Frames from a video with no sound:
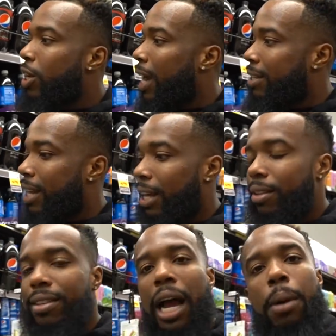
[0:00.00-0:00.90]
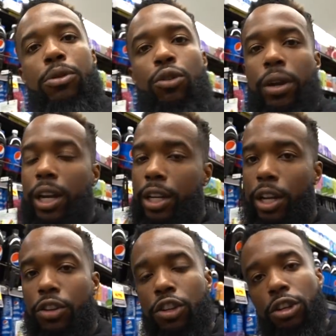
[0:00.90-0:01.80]
guys gotta stop drinking
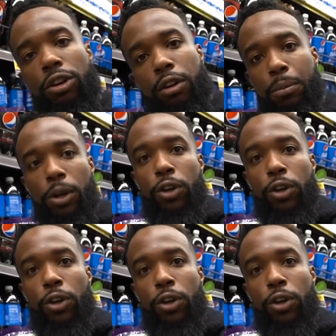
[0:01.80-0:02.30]
this sugar, bro.